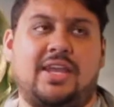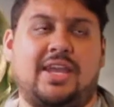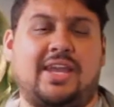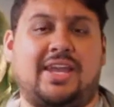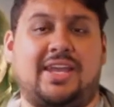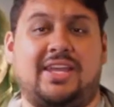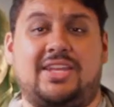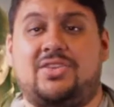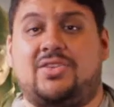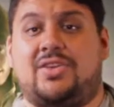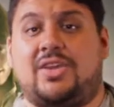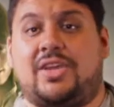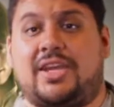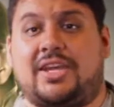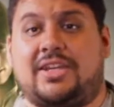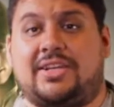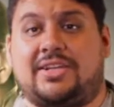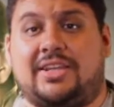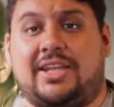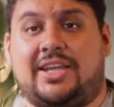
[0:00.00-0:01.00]
and you can
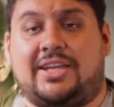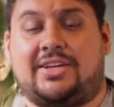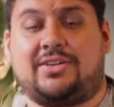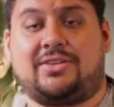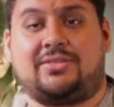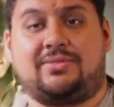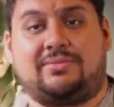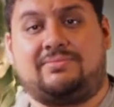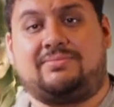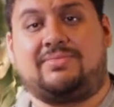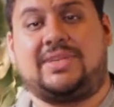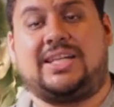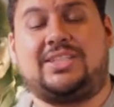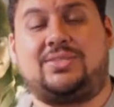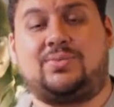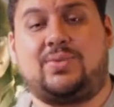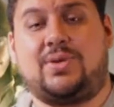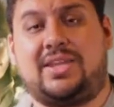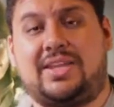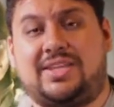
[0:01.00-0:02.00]
get it later.
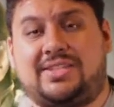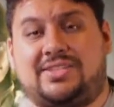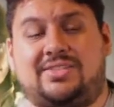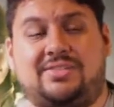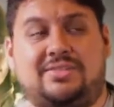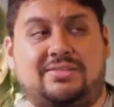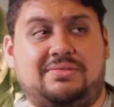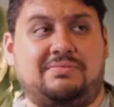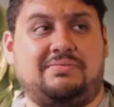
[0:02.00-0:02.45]
As well as,